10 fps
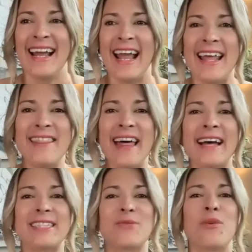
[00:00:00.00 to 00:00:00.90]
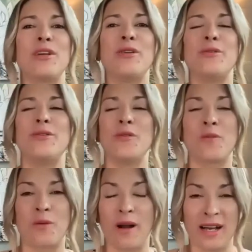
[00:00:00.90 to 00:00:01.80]
And that's what you do
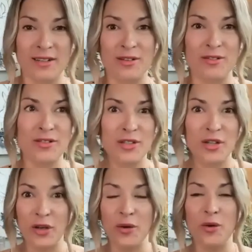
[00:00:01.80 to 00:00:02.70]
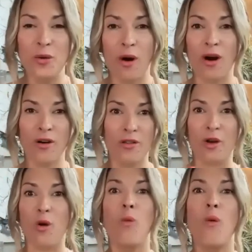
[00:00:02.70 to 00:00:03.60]
for others. You are the
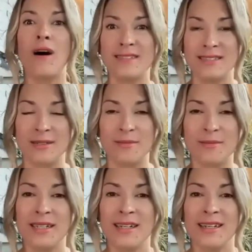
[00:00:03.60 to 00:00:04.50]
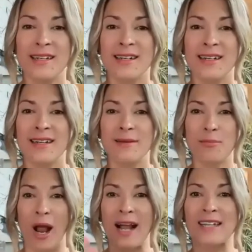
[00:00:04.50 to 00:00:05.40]
quantum
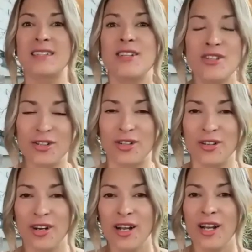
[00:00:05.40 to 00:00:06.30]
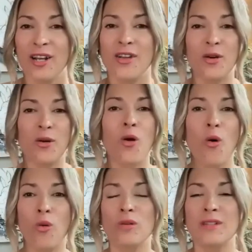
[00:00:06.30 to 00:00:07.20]
practitioner. You're
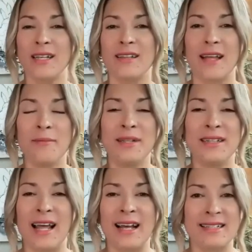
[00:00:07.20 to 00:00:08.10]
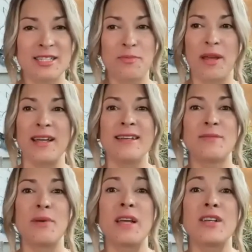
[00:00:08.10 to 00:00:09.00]
holding them in that space
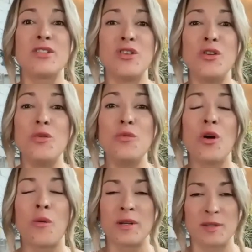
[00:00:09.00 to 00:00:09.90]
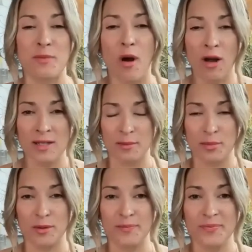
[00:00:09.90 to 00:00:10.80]
because you know it's
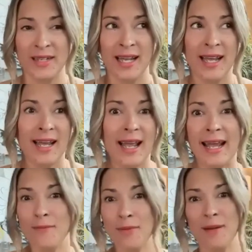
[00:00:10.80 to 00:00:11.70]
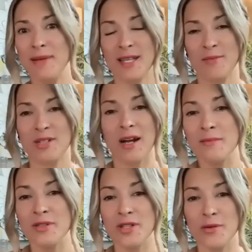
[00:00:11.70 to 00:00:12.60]
possible. And maybe
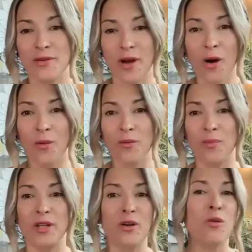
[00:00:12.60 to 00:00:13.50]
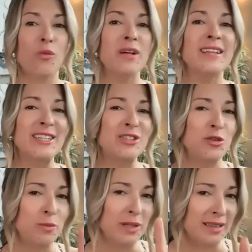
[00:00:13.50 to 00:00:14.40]
sometimes you don't, but you're willing
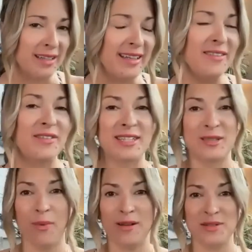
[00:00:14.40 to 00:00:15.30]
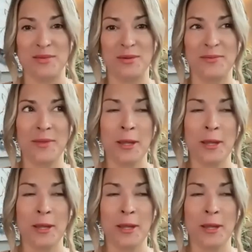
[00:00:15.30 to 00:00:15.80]
to believe it's possible.